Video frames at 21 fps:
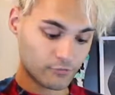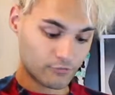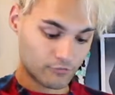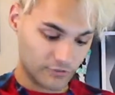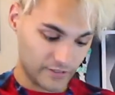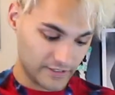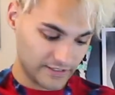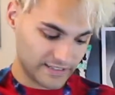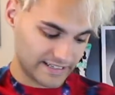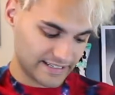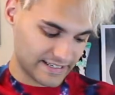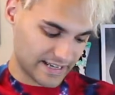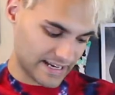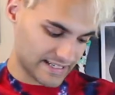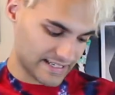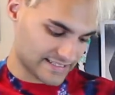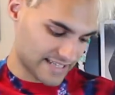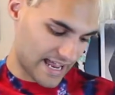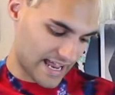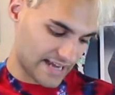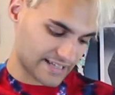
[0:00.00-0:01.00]
really
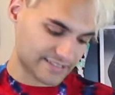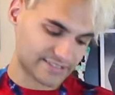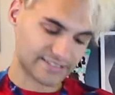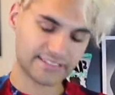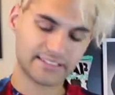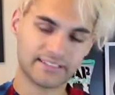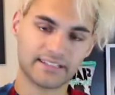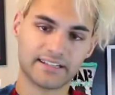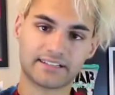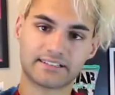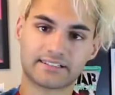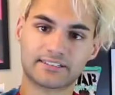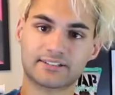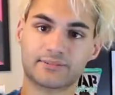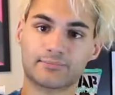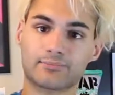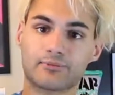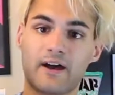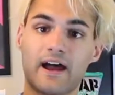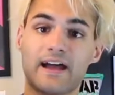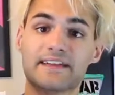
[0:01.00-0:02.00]
nice actually, like
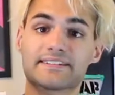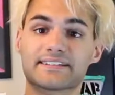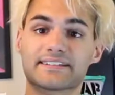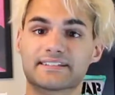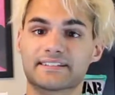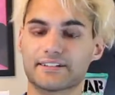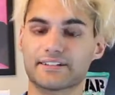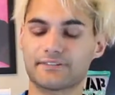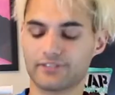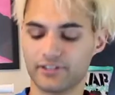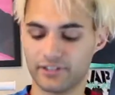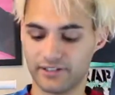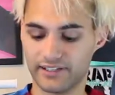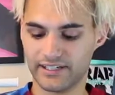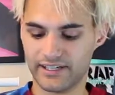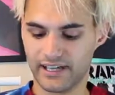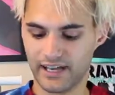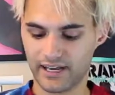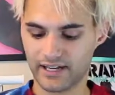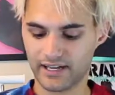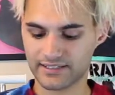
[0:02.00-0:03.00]
surprisingly really
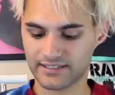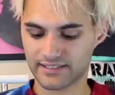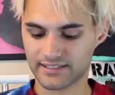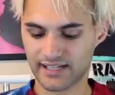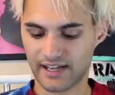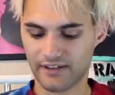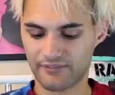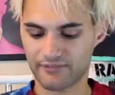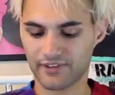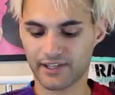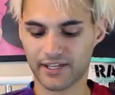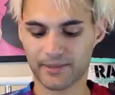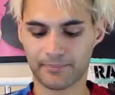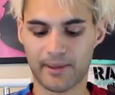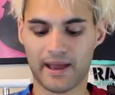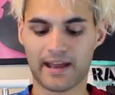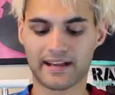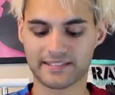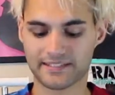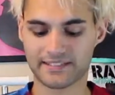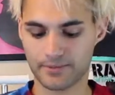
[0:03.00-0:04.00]
nice, because I feel like
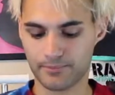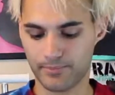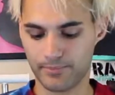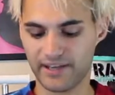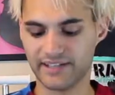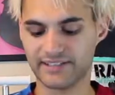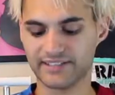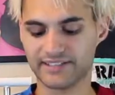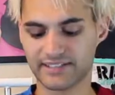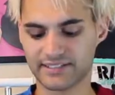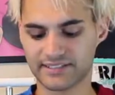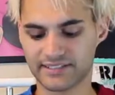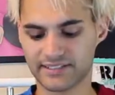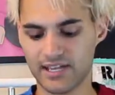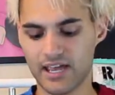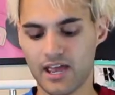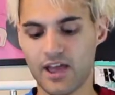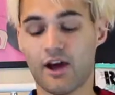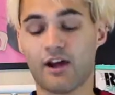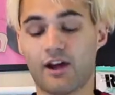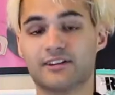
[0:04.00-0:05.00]
Pacsun Basics
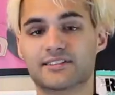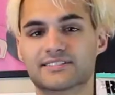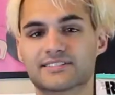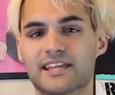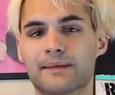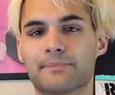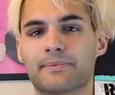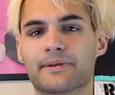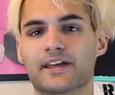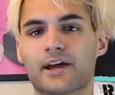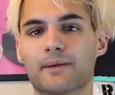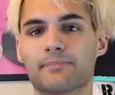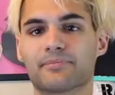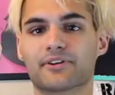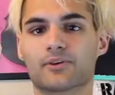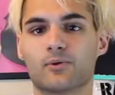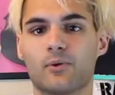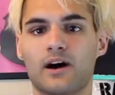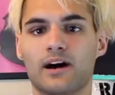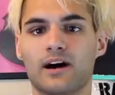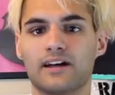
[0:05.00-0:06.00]
are stepping up the
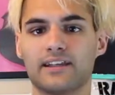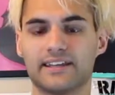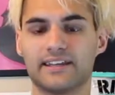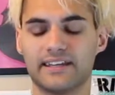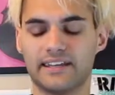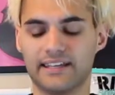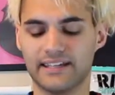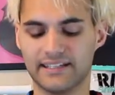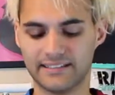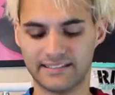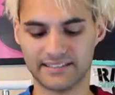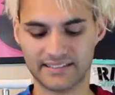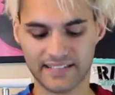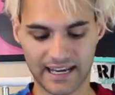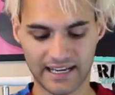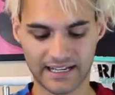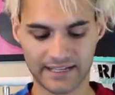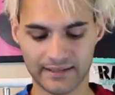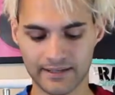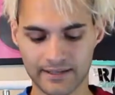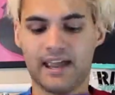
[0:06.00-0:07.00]
quality
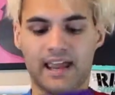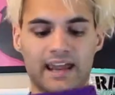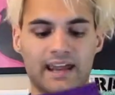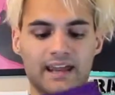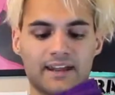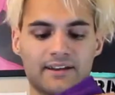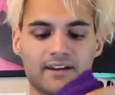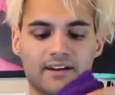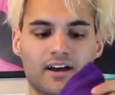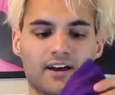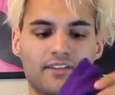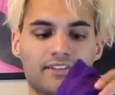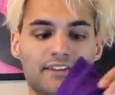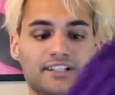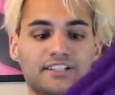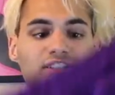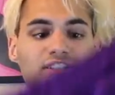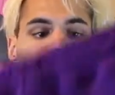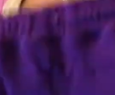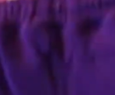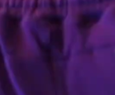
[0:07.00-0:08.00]
insane, and
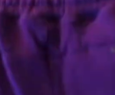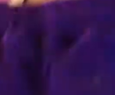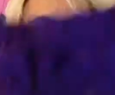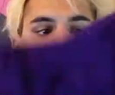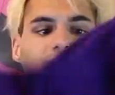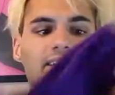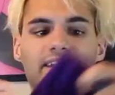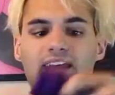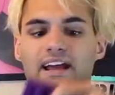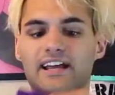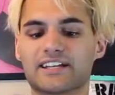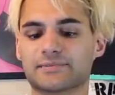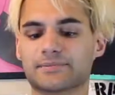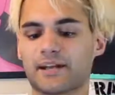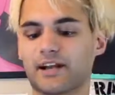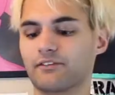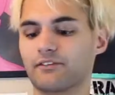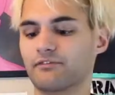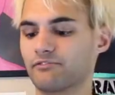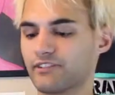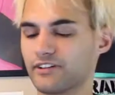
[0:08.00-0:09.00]
these just feel really nice. What
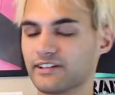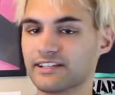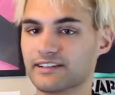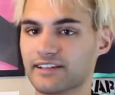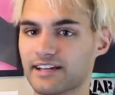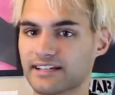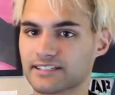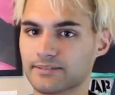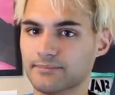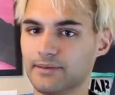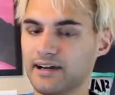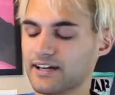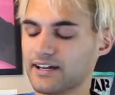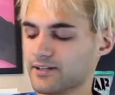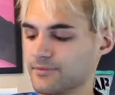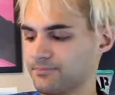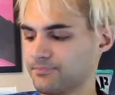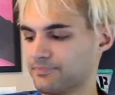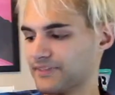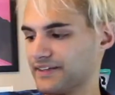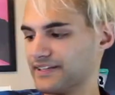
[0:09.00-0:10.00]
I really liked about
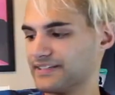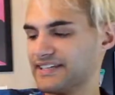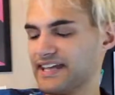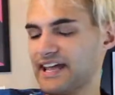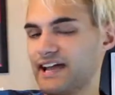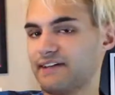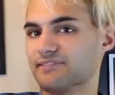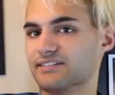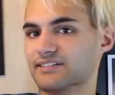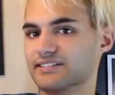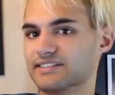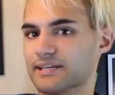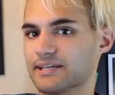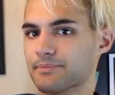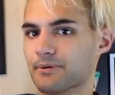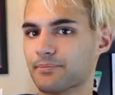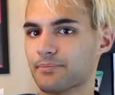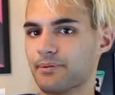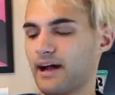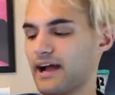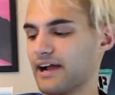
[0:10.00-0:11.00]
them is they have the
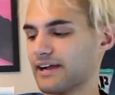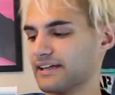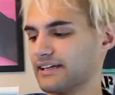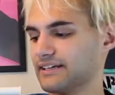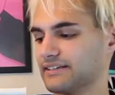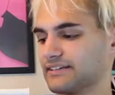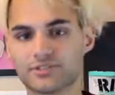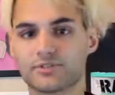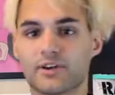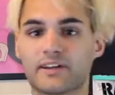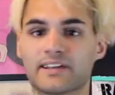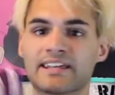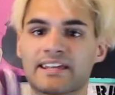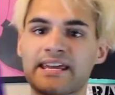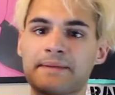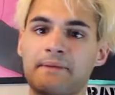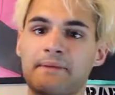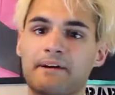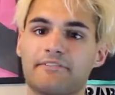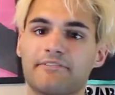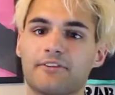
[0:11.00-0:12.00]
zipper pockets, so I can
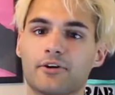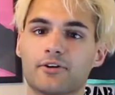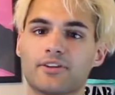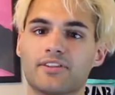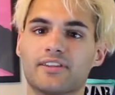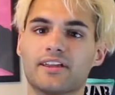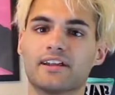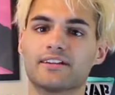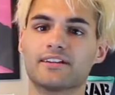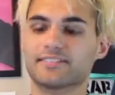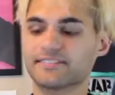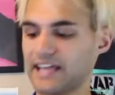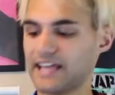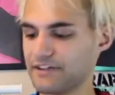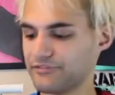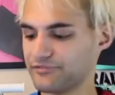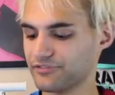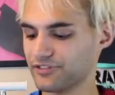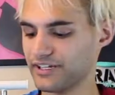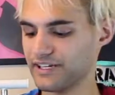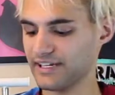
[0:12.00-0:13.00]
keep my phone in there
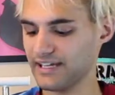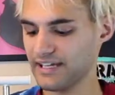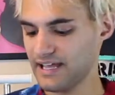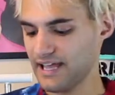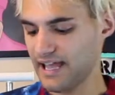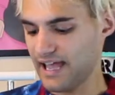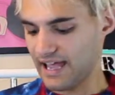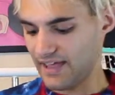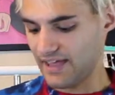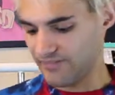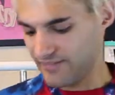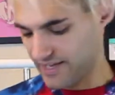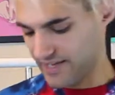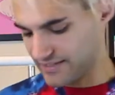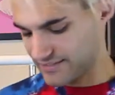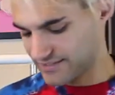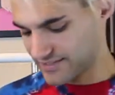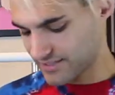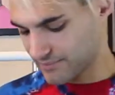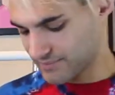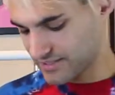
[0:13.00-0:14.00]
safely. And
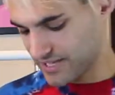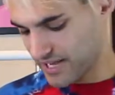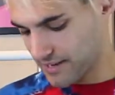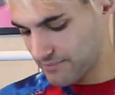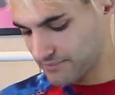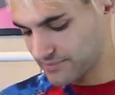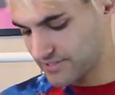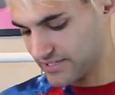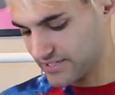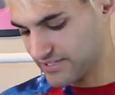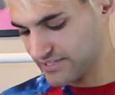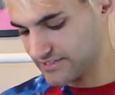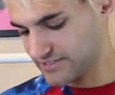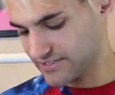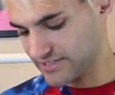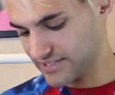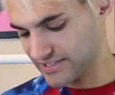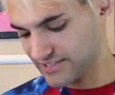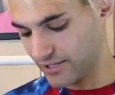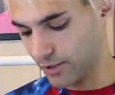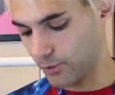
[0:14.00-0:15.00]
then sometimes
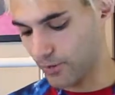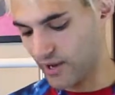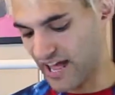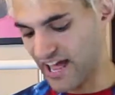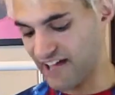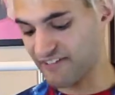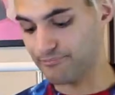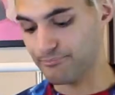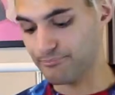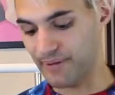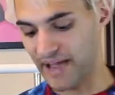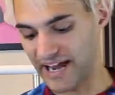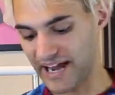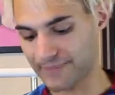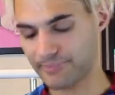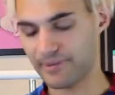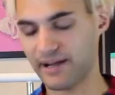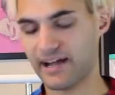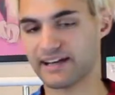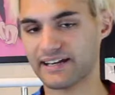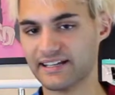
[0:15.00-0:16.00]
they don't have
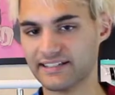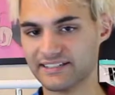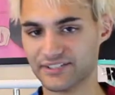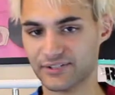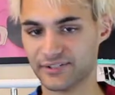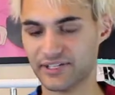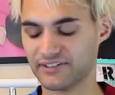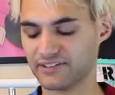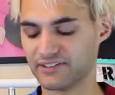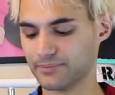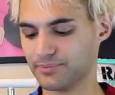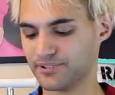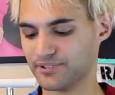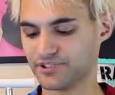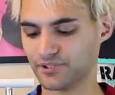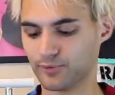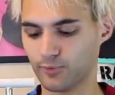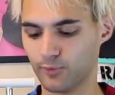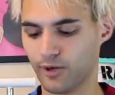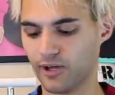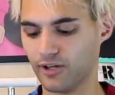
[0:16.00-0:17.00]
back pockets, so you have to put
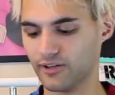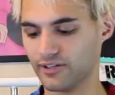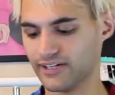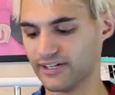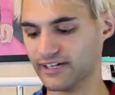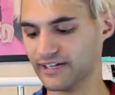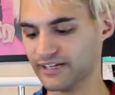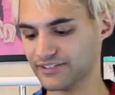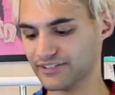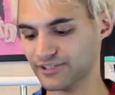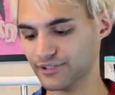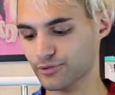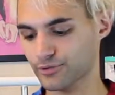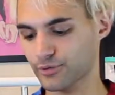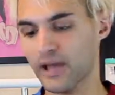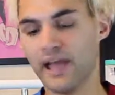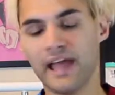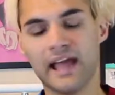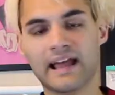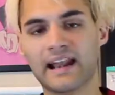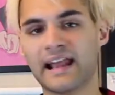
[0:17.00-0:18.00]
your wallet in here too.
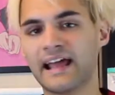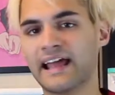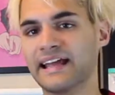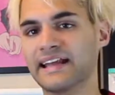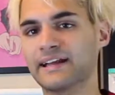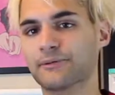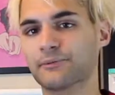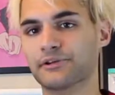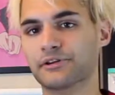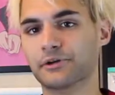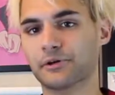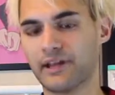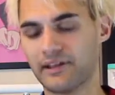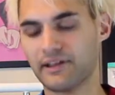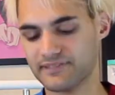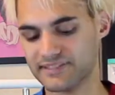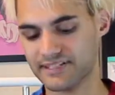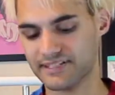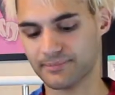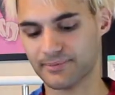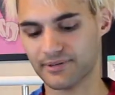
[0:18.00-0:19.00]
And I hate it when they don't have
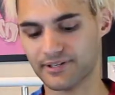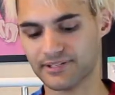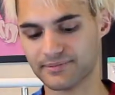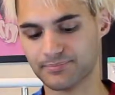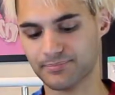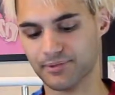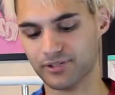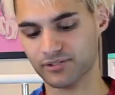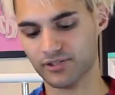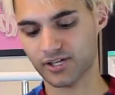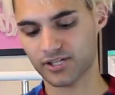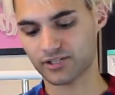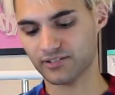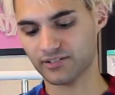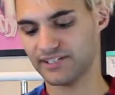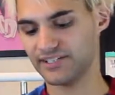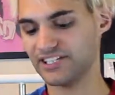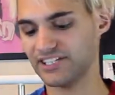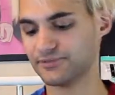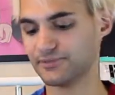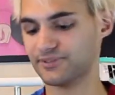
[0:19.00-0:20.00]
zippers, but
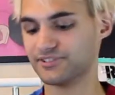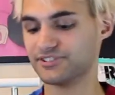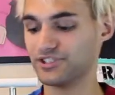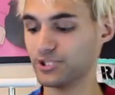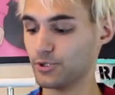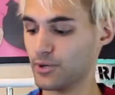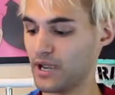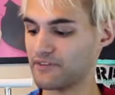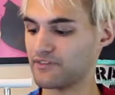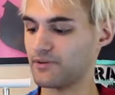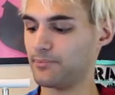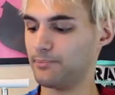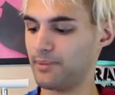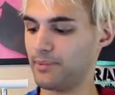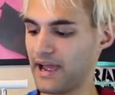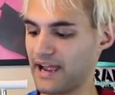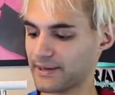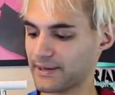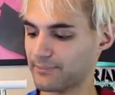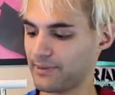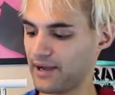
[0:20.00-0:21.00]
luckily these ones do have a
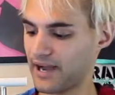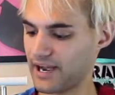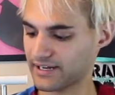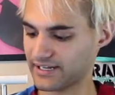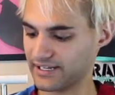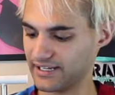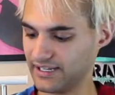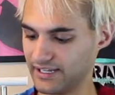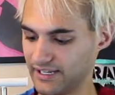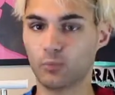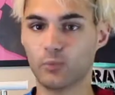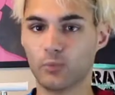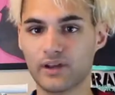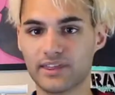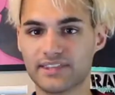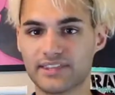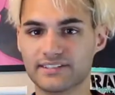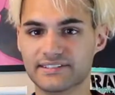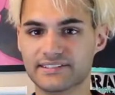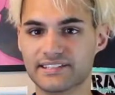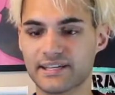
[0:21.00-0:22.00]
back pocket
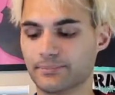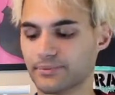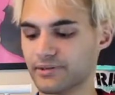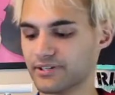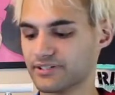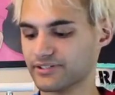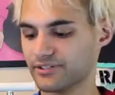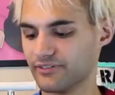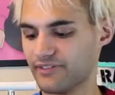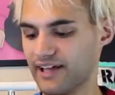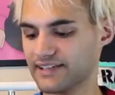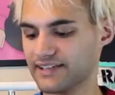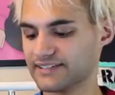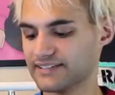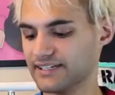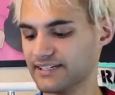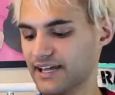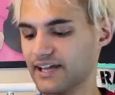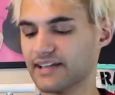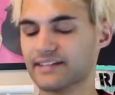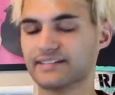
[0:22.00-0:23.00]
with zippers, so that's
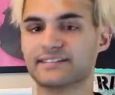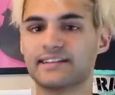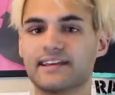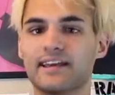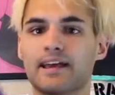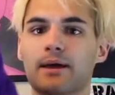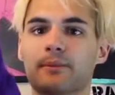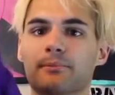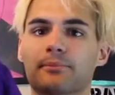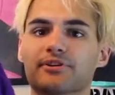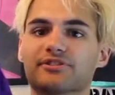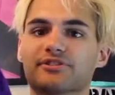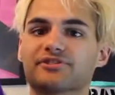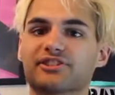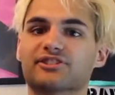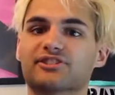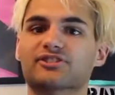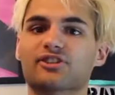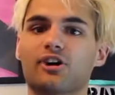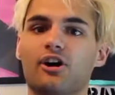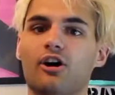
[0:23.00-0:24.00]
nice. But it's
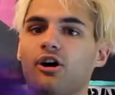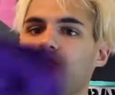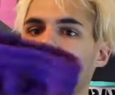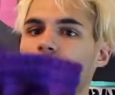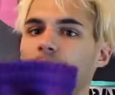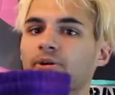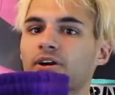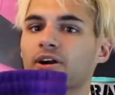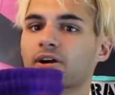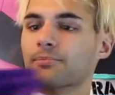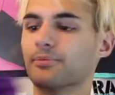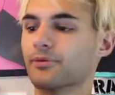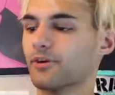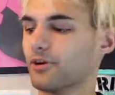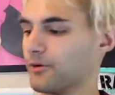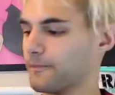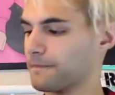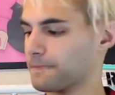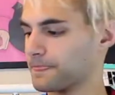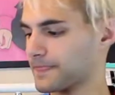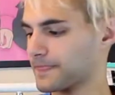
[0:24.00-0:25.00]
just all
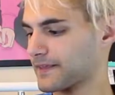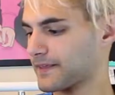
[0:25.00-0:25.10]
purple,